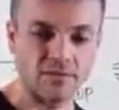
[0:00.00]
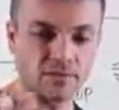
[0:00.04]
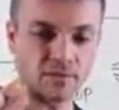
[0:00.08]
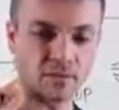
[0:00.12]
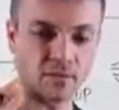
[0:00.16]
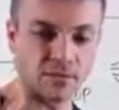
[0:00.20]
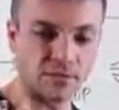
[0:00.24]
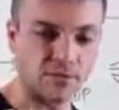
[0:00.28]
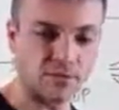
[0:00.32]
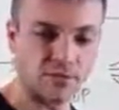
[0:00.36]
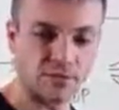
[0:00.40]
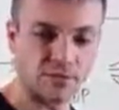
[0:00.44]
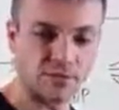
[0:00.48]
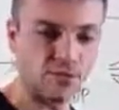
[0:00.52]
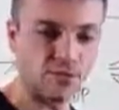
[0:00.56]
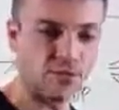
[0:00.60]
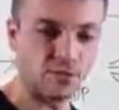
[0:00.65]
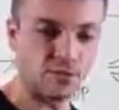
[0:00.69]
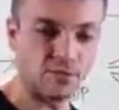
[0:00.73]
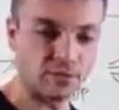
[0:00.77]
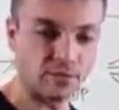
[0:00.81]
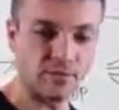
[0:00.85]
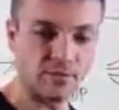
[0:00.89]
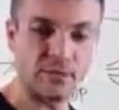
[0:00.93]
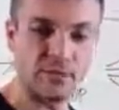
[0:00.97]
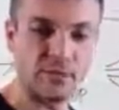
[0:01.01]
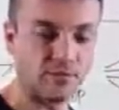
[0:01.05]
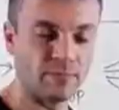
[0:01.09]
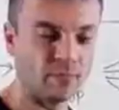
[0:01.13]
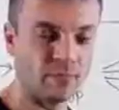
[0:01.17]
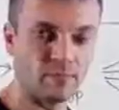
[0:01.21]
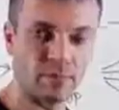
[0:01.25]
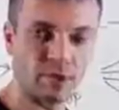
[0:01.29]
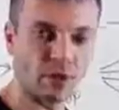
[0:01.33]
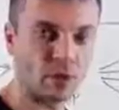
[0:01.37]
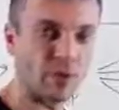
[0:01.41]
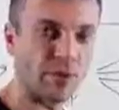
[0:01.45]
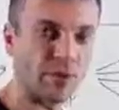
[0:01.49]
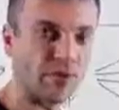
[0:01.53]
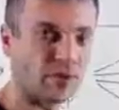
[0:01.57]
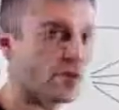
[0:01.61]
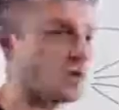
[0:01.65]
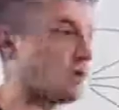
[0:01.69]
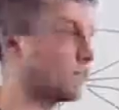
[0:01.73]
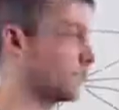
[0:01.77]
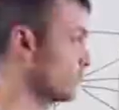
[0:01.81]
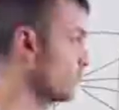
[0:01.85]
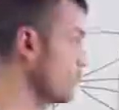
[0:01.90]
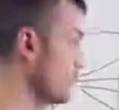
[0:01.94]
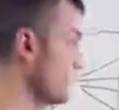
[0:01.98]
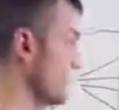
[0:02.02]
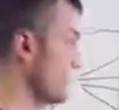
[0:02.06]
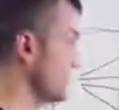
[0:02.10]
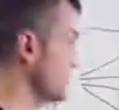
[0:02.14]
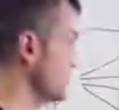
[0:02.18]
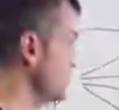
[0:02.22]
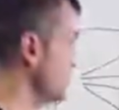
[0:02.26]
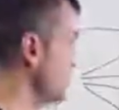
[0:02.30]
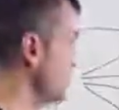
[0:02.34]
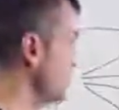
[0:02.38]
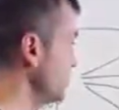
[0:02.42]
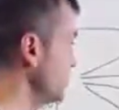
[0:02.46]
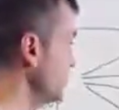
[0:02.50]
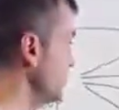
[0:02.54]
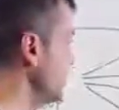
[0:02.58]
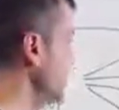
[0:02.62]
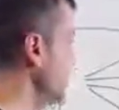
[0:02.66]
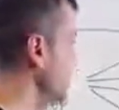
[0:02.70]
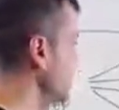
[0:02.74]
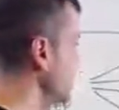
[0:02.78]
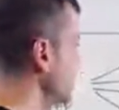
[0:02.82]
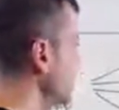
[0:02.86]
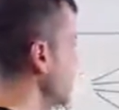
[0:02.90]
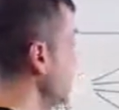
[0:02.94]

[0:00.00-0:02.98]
the minute before I went live over here. I just pulled them out.